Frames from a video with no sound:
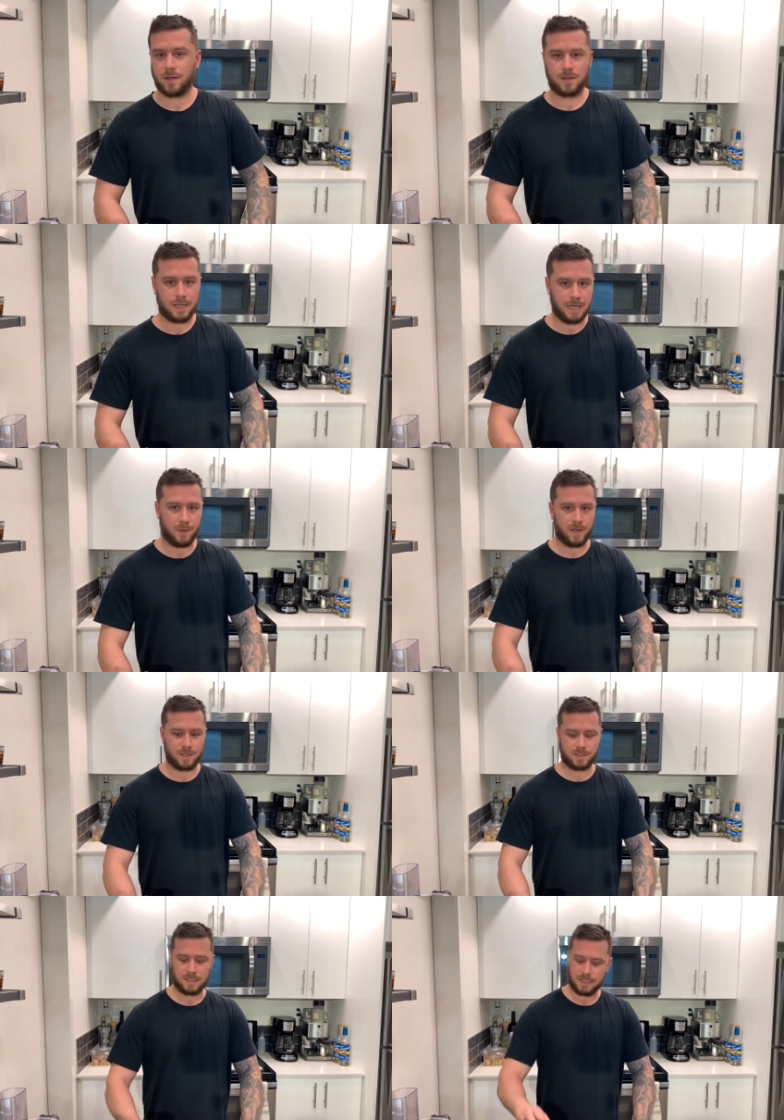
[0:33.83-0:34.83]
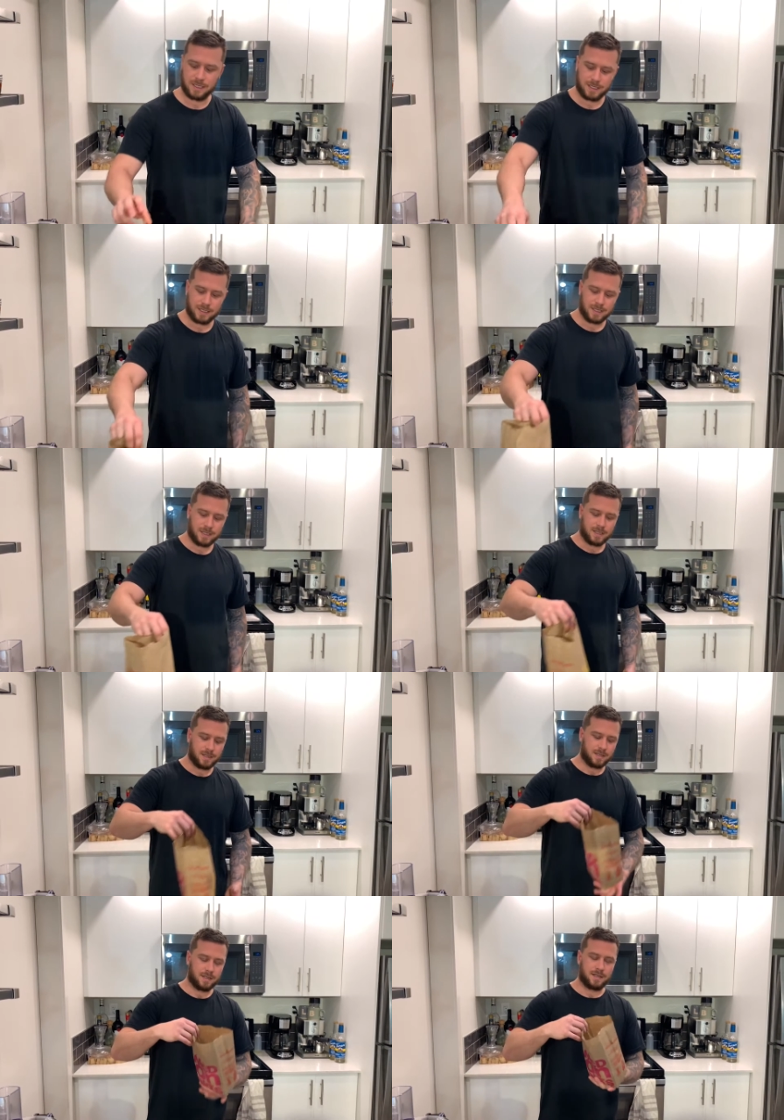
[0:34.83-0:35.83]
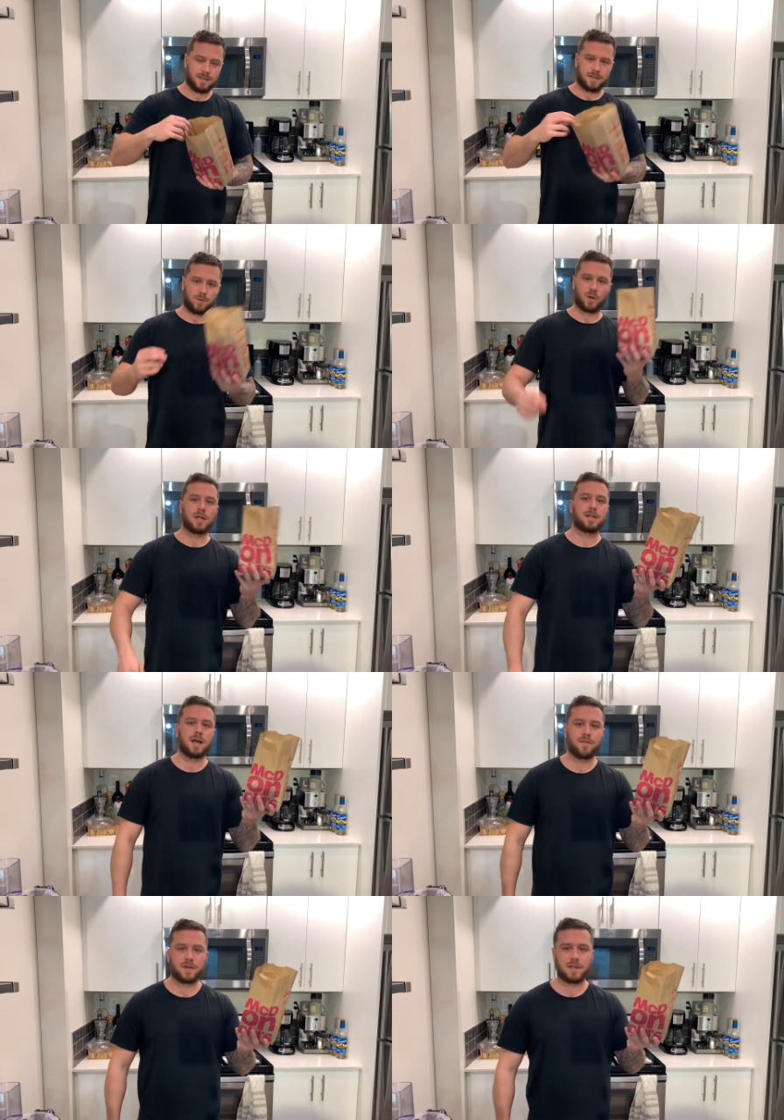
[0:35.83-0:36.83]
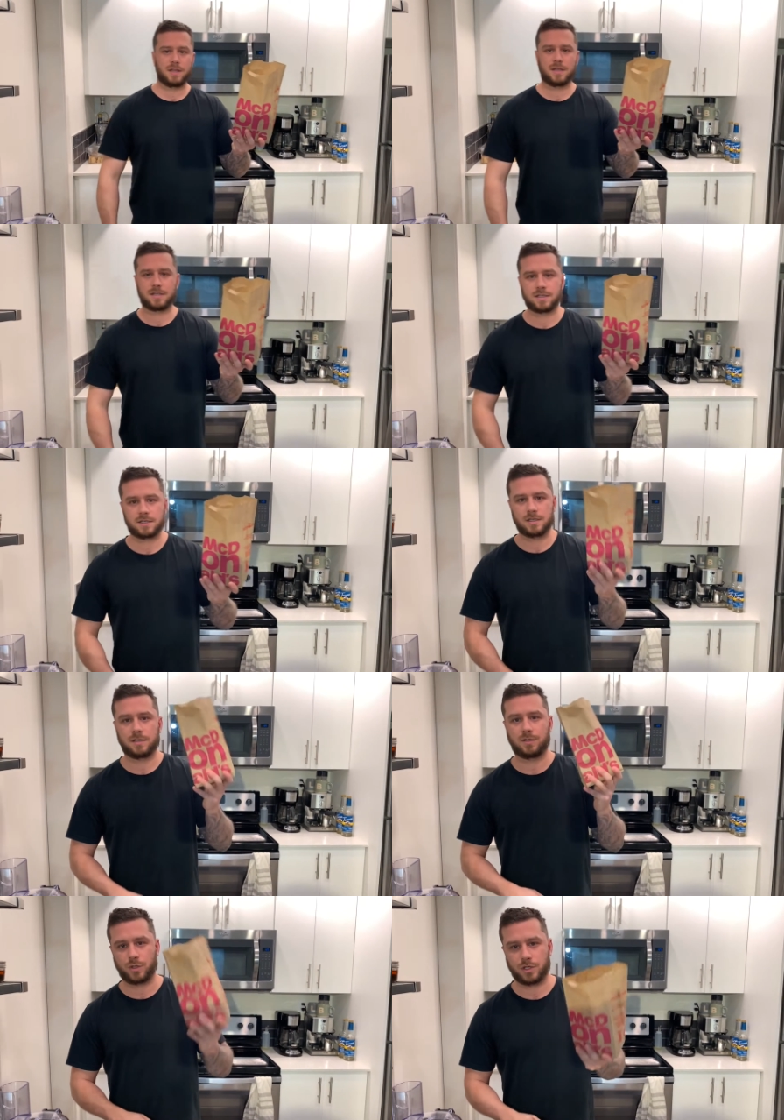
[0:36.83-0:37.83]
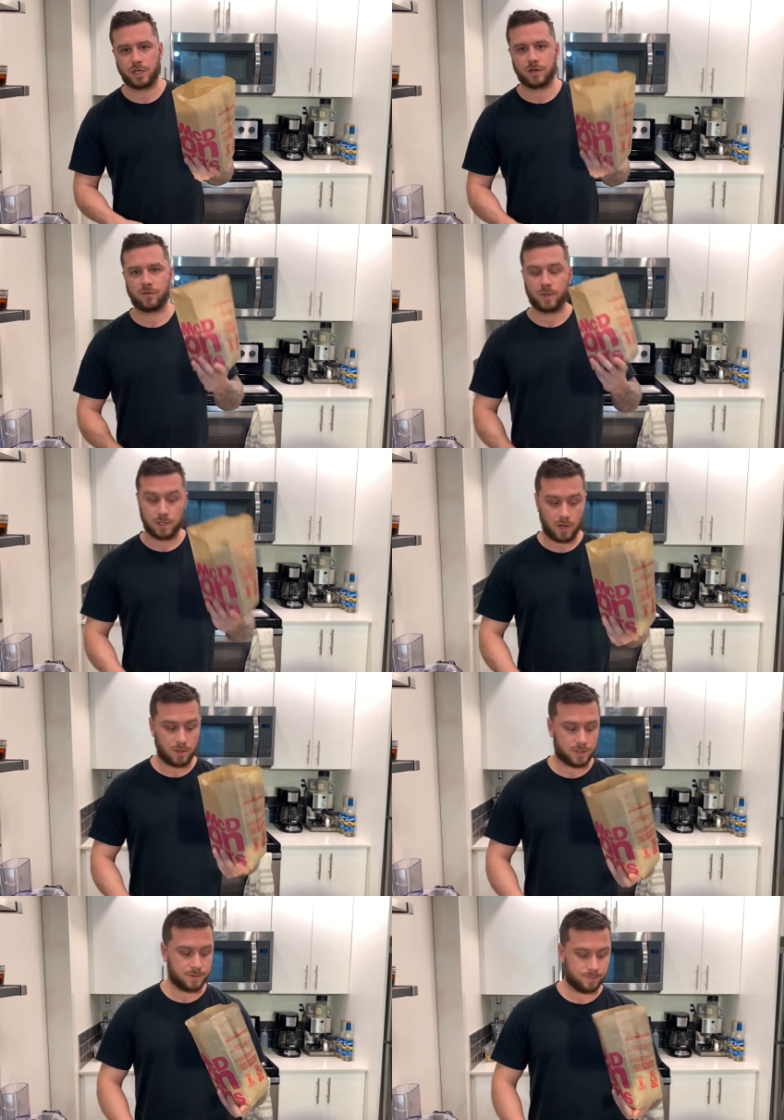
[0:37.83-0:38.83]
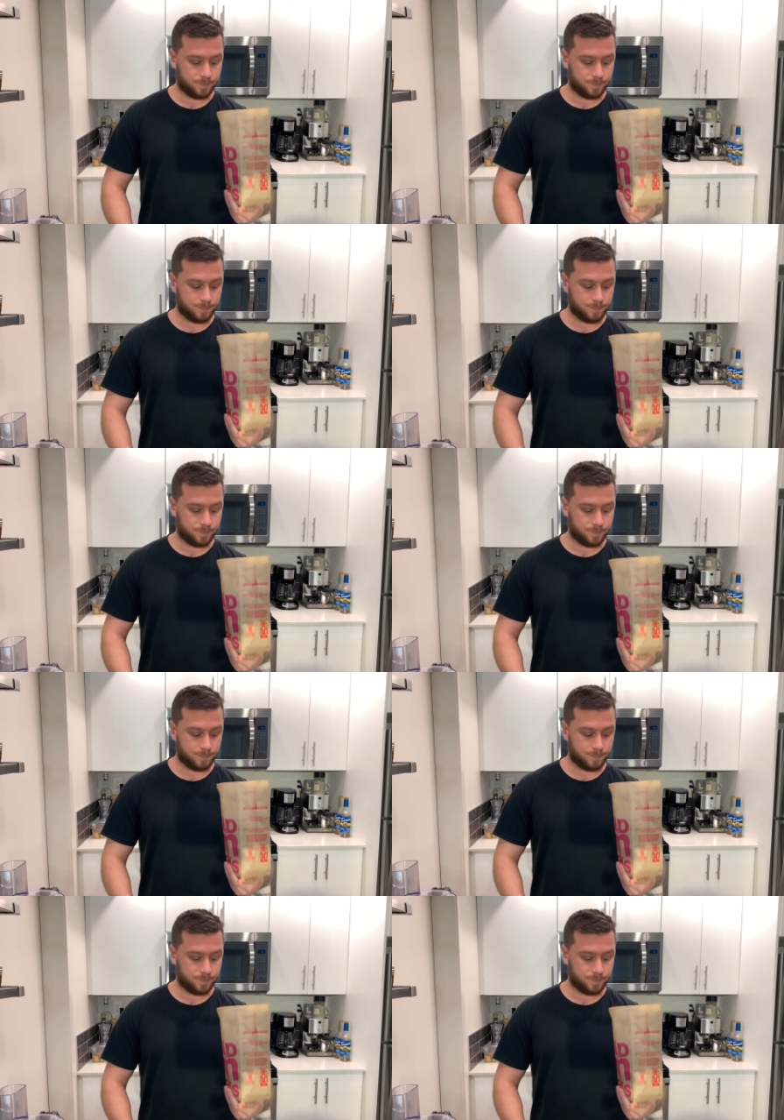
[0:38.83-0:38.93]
Anyways, we're going to dive into this junior chicken from McDonald's.